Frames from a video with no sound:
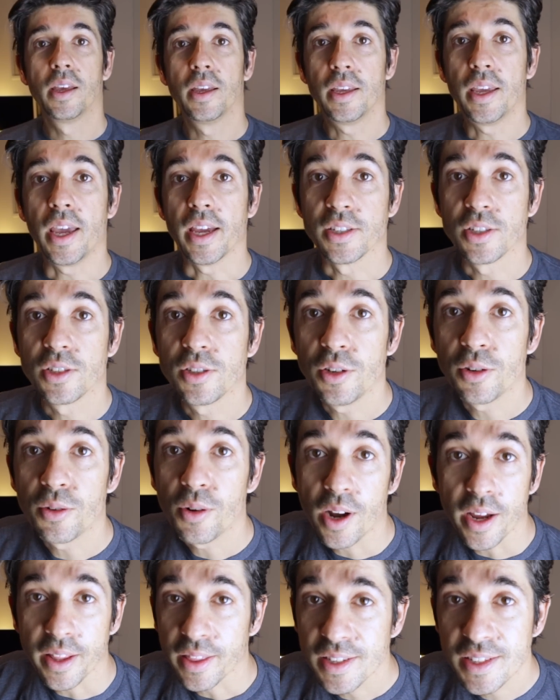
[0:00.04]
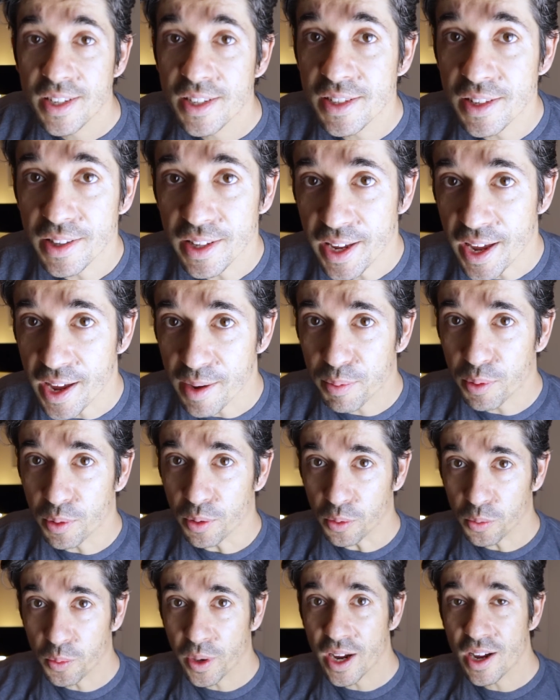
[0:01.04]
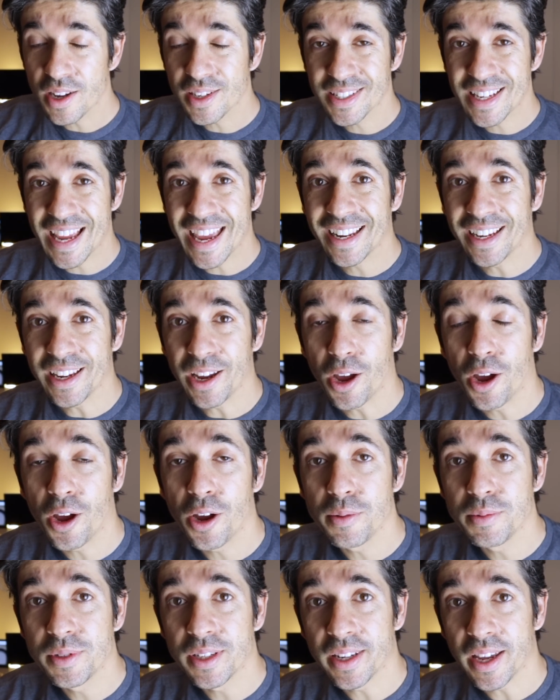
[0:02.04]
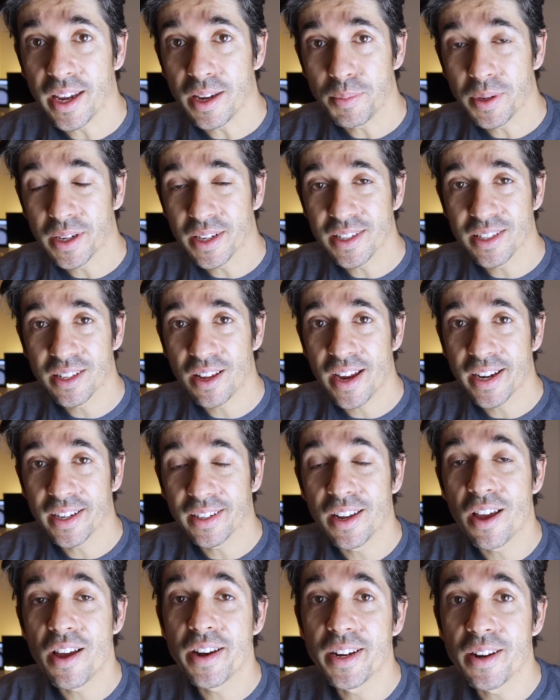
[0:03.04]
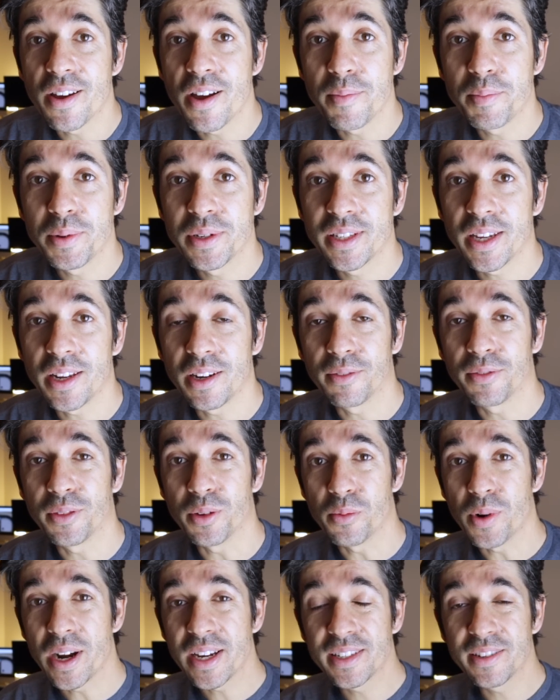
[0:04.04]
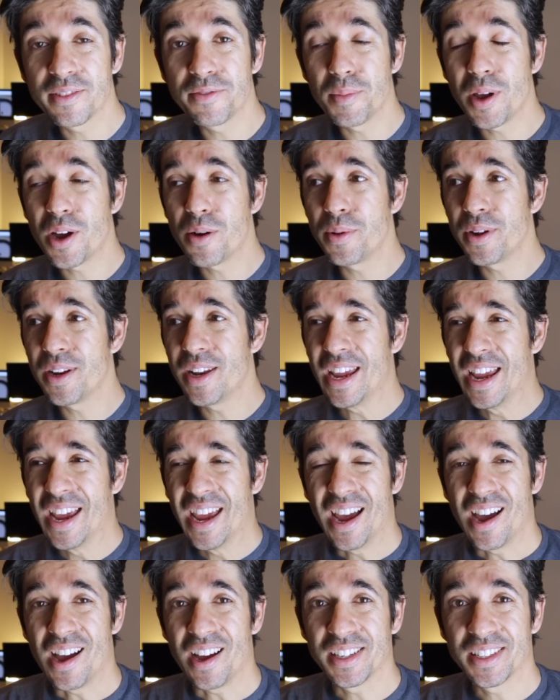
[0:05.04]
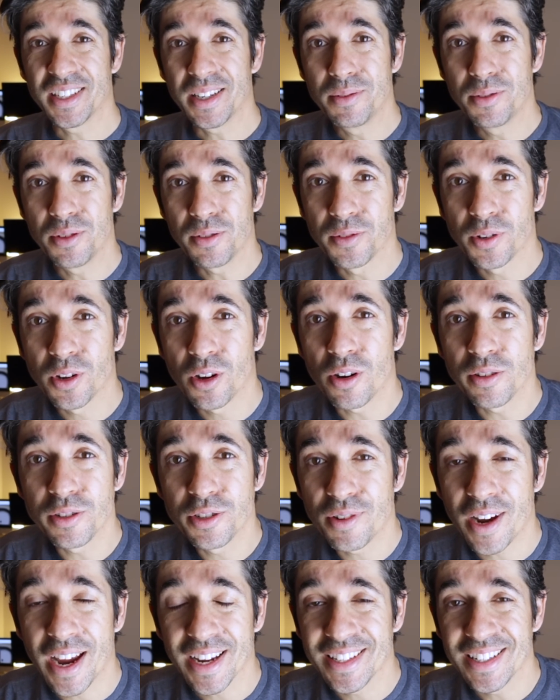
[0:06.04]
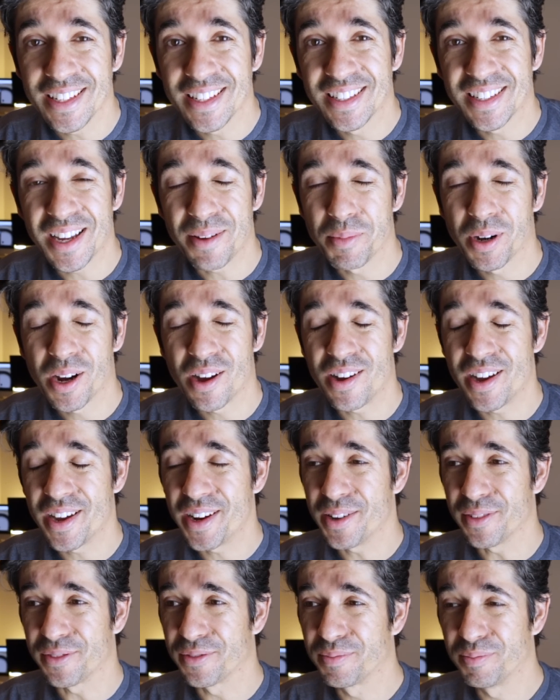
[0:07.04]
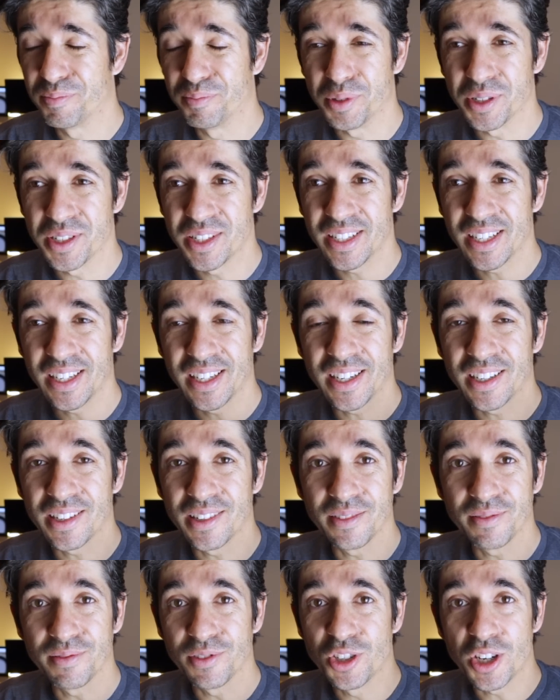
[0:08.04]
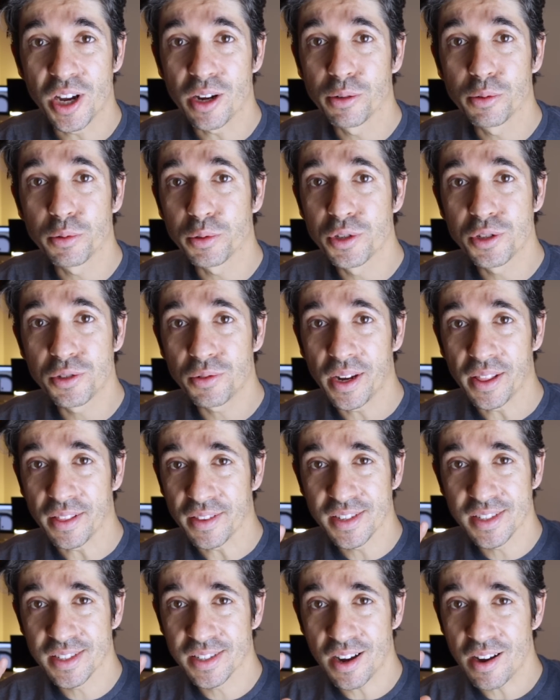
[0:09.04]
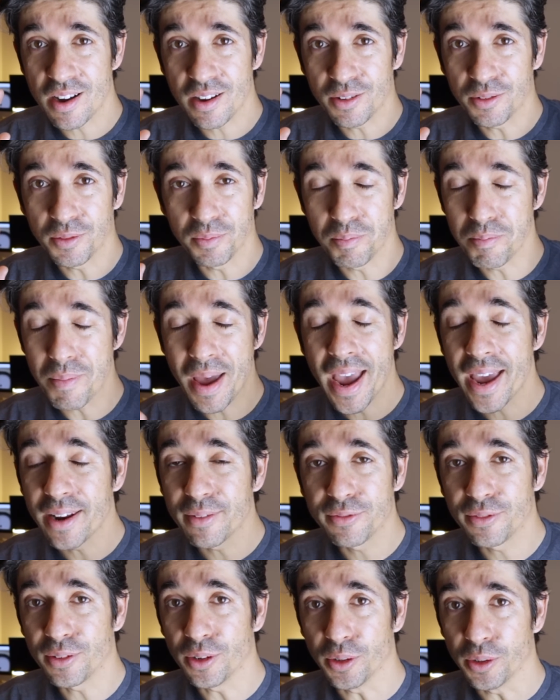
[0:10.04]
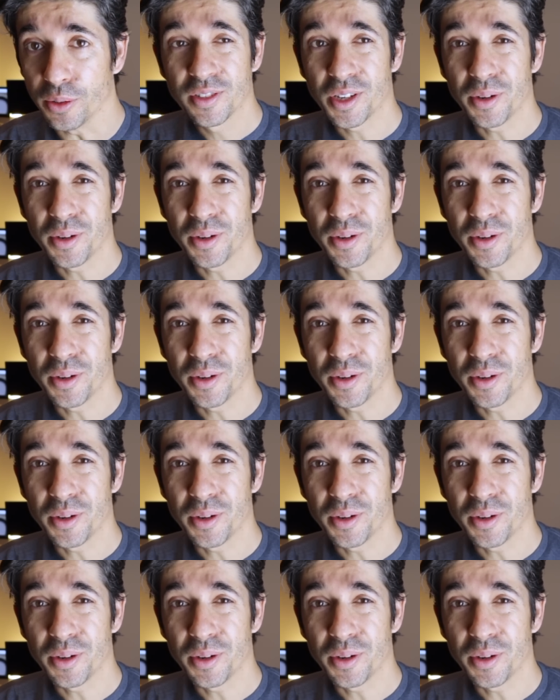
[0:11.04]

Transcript: Yes, you're right. This isn't the airport. We are sadly at home today because, like 99% of the rest of Melbourne, I seem to have contracted some kind of Brazilian jungle strength style man flu.